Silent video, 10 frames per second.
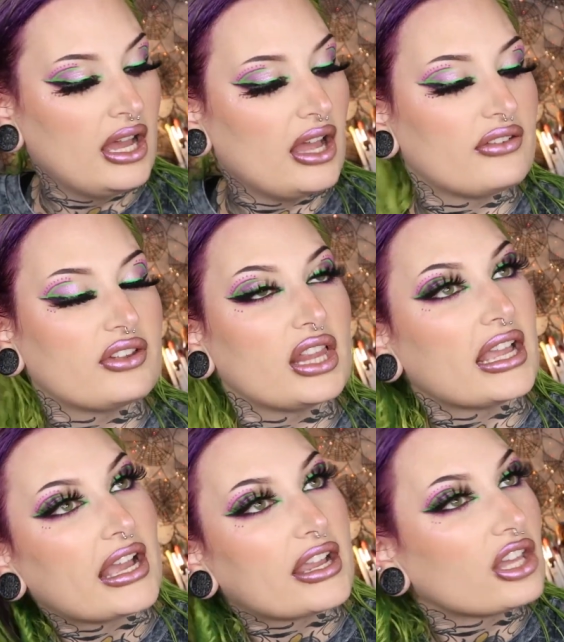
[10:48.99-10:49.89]
I feel
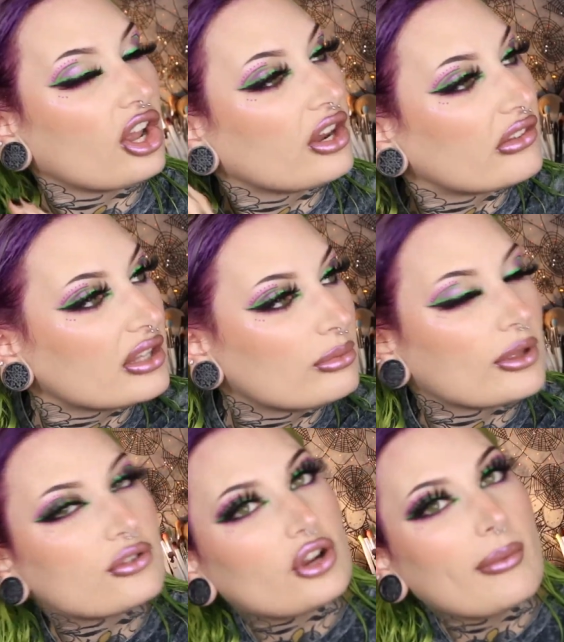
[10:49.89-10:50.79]
like I could honestly
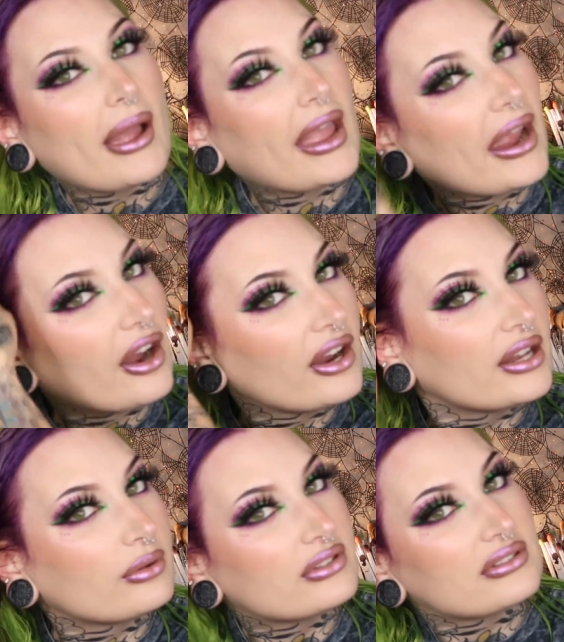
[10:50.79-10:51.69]
blow dry my hair and
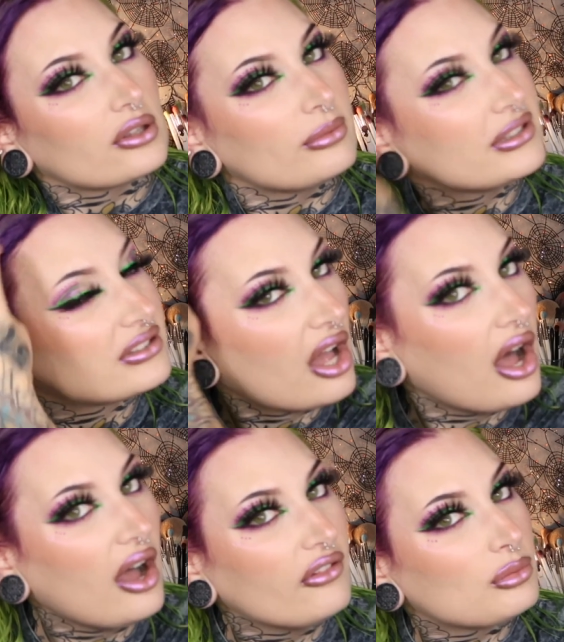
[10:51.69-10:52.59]
it would still be
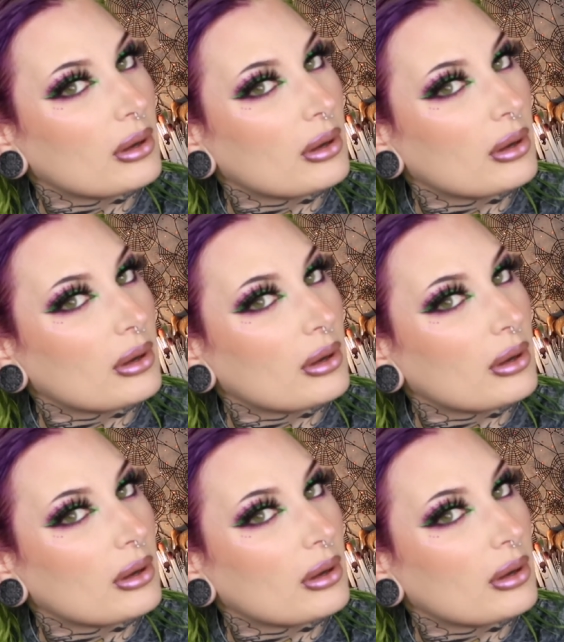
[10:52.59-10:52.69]
soft,